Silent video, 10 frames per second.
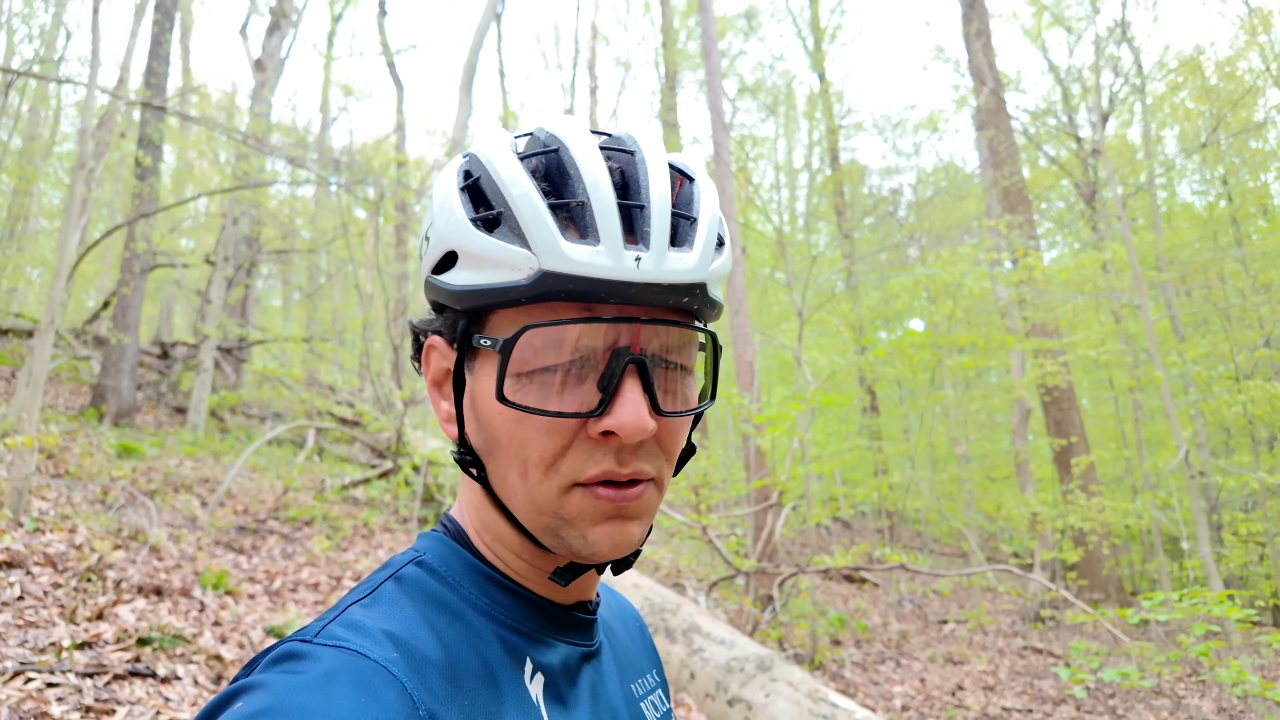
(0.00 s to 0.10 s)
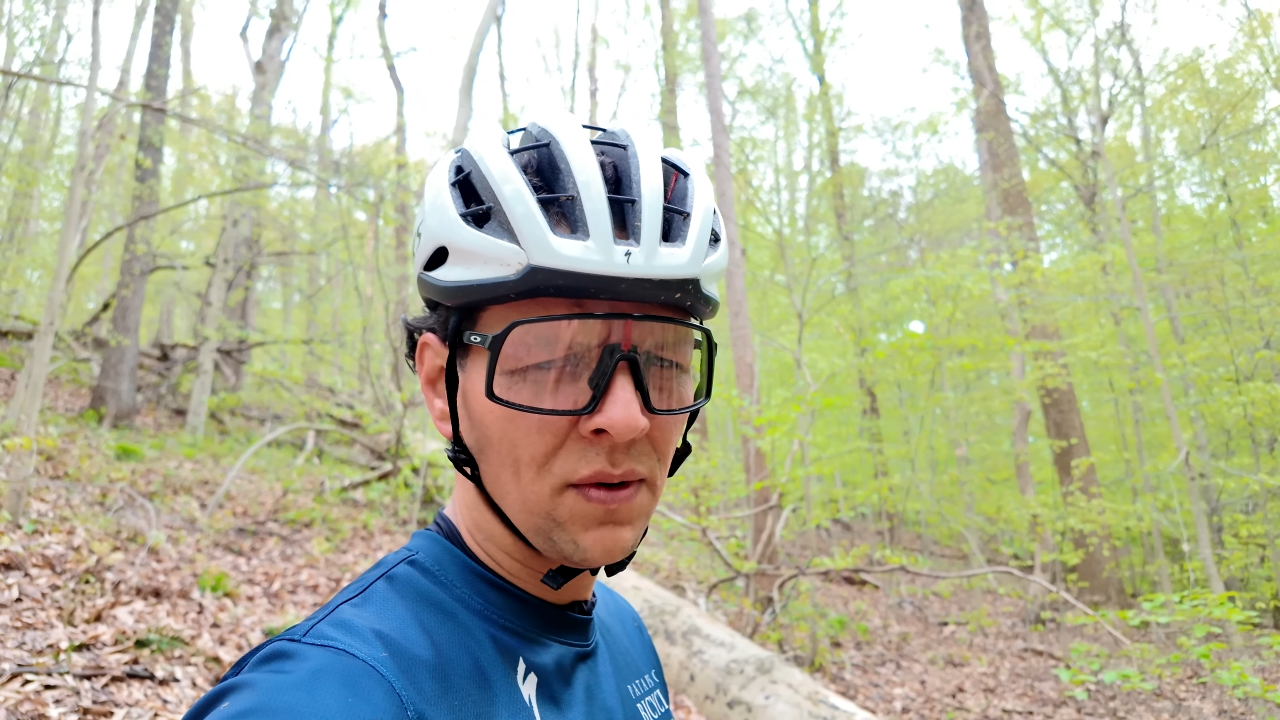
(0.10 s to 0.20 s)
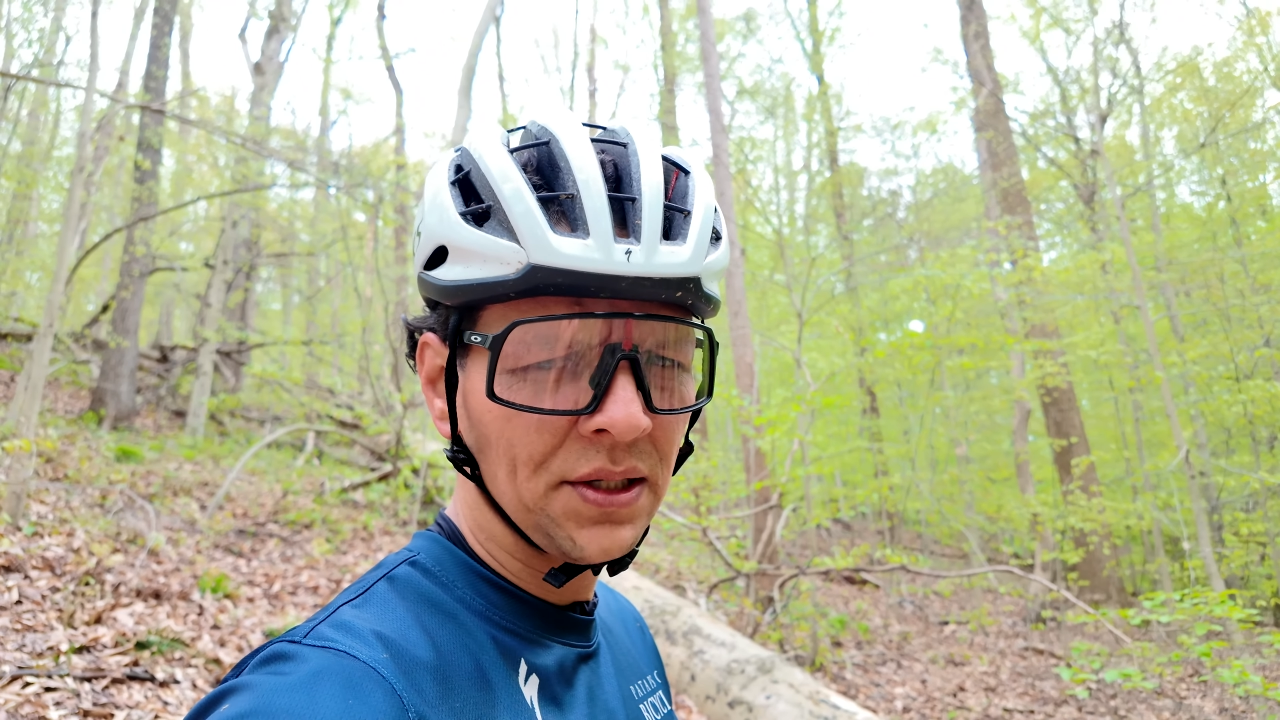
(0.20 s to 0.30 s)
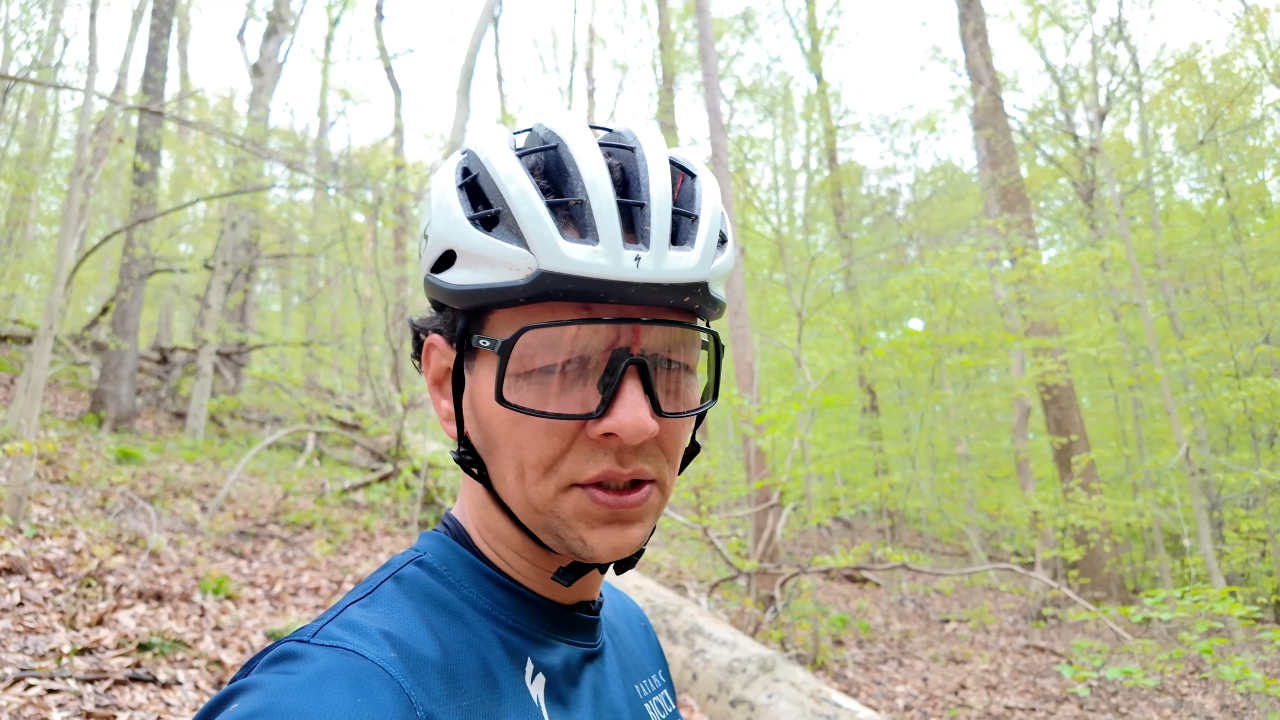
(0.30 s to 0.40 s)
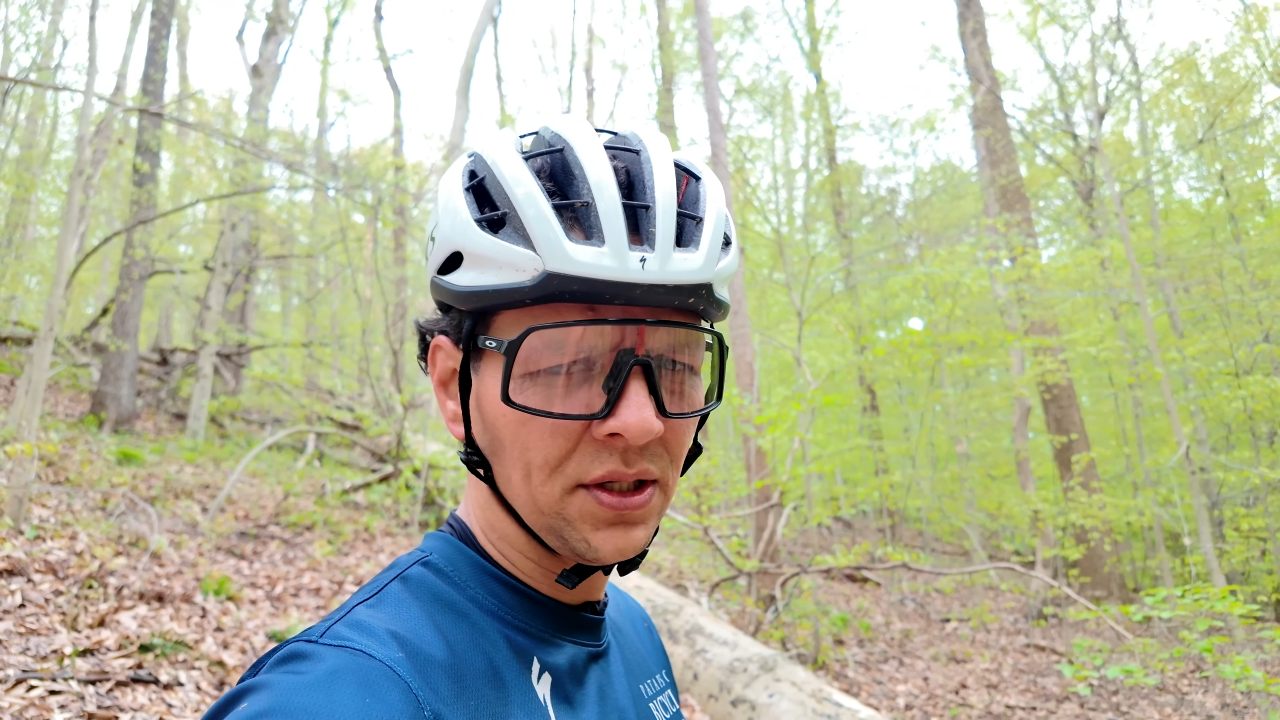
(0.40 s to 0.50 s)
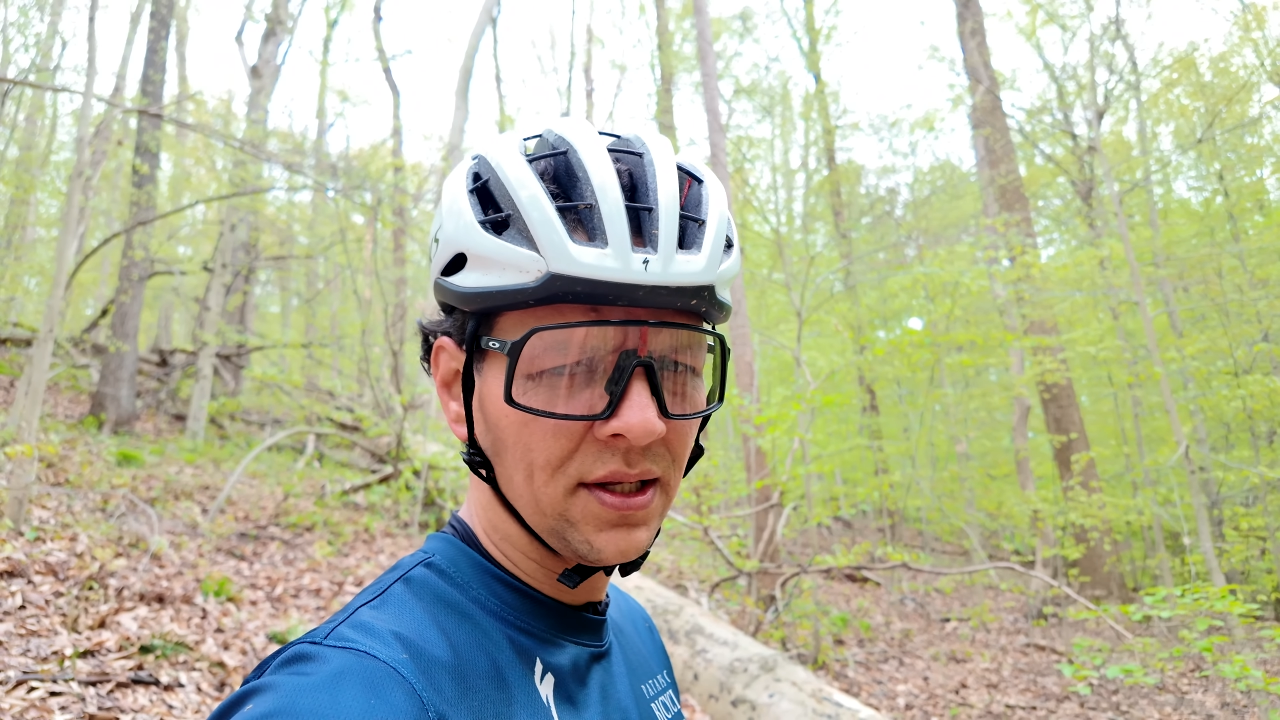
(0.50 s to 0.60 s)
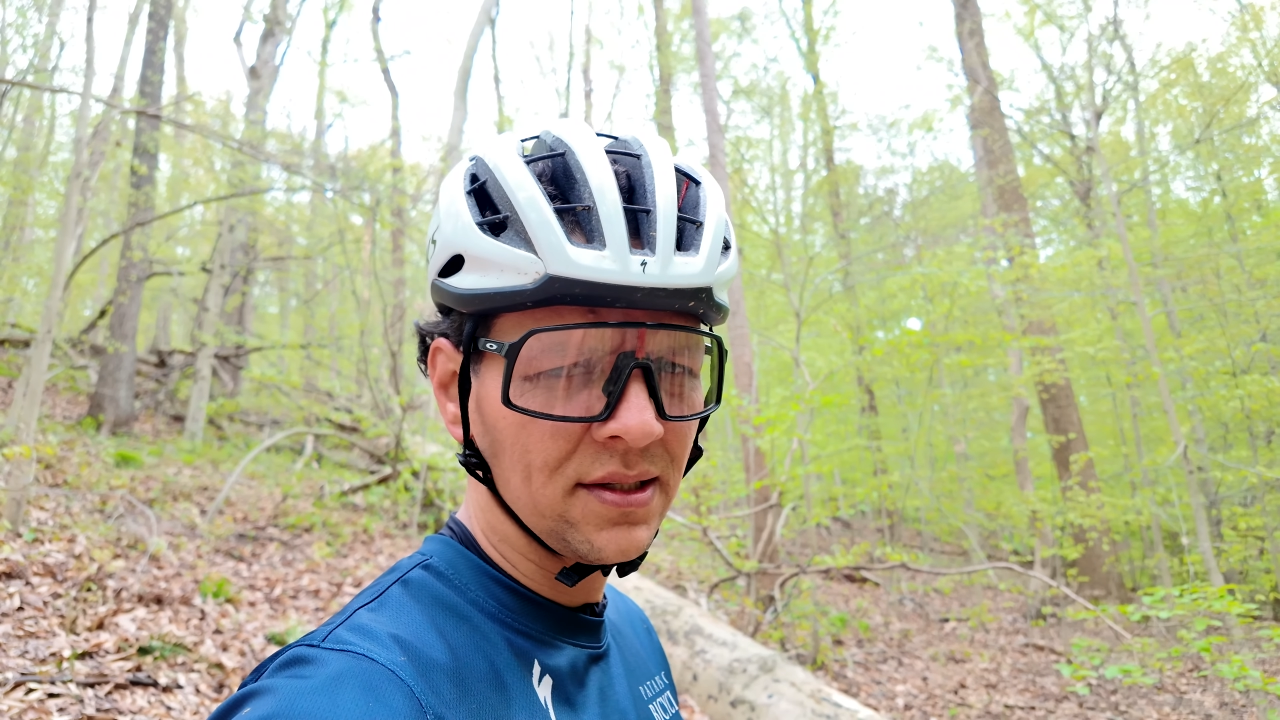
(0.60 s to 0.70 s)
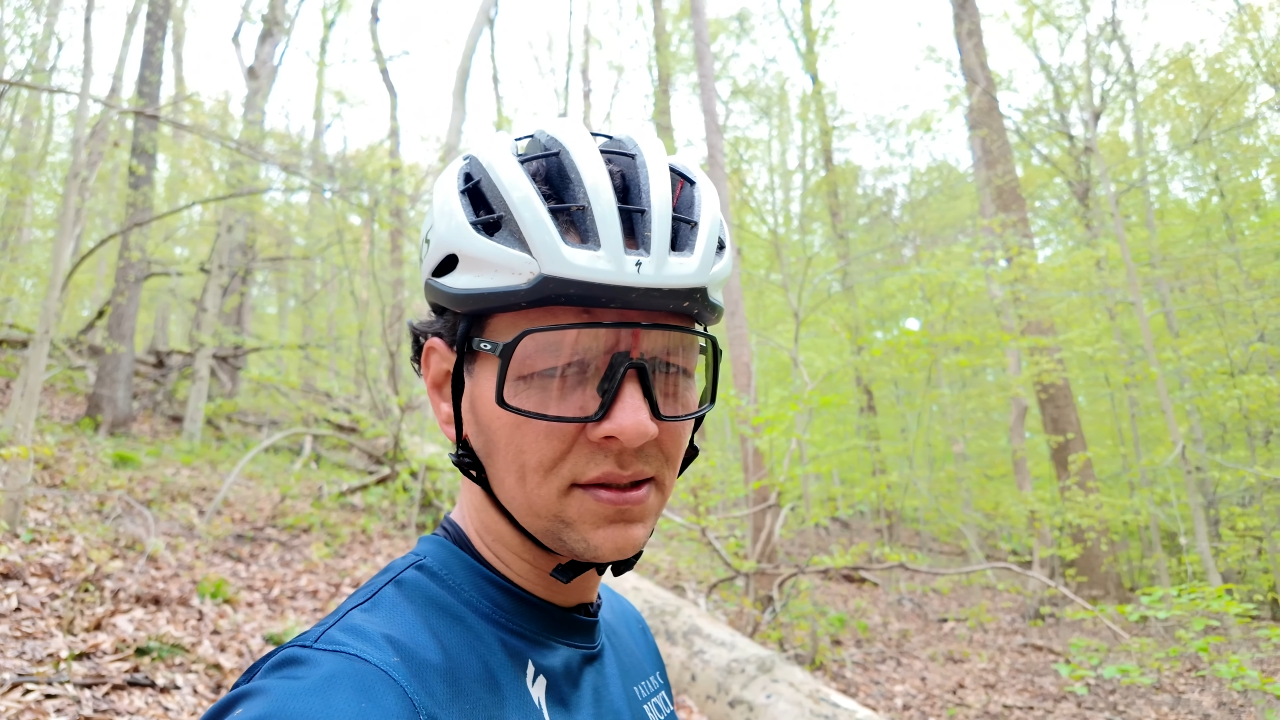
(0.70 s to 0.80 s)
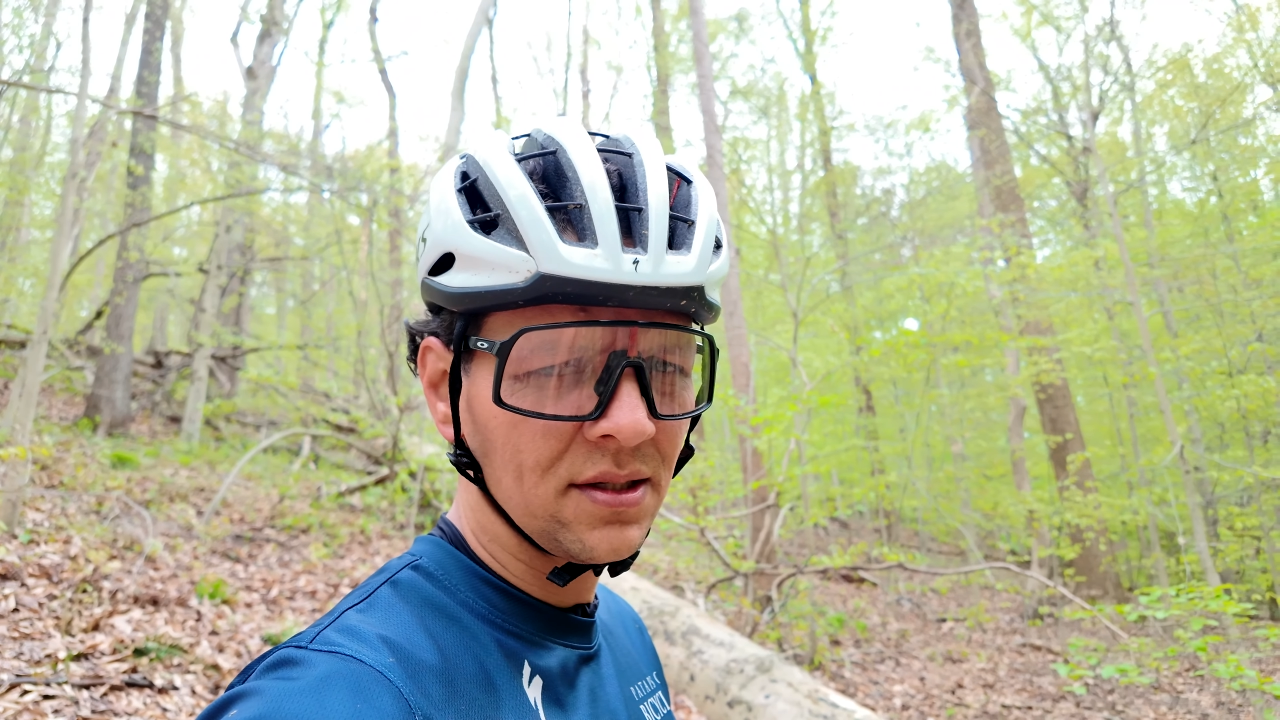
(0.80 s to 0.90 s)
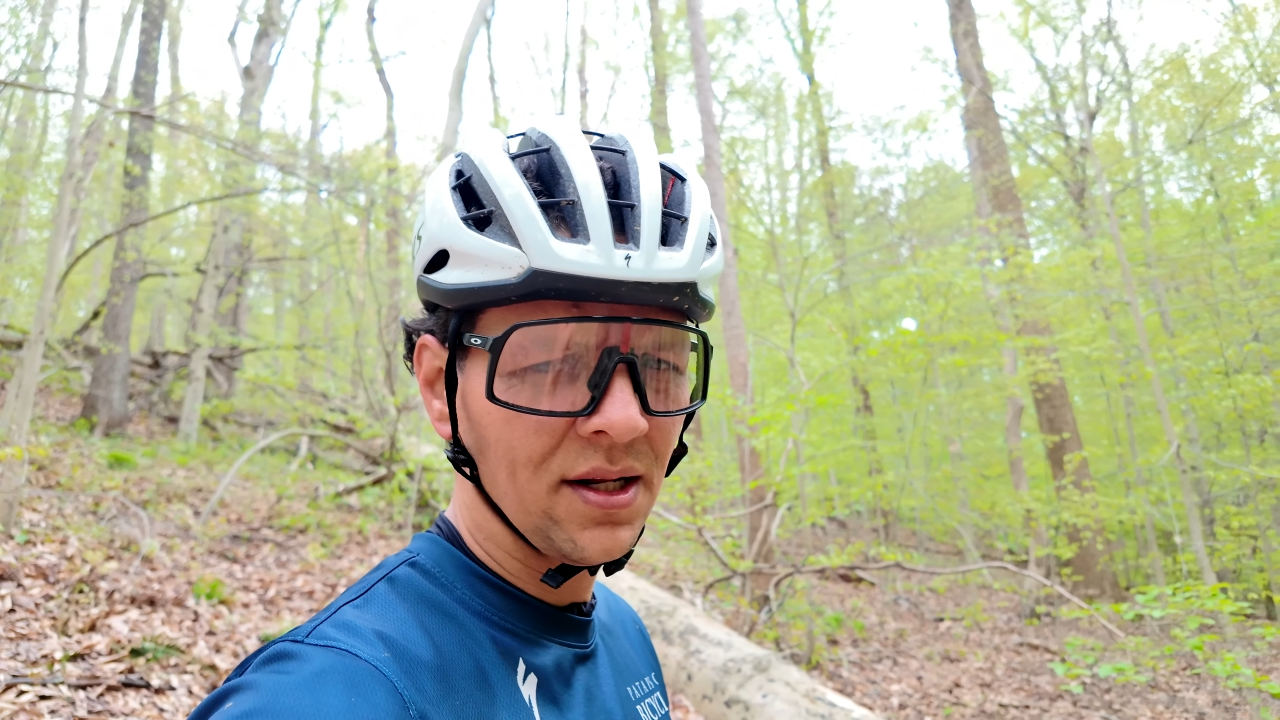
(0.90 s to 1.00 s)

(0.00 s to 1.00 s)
you're watching this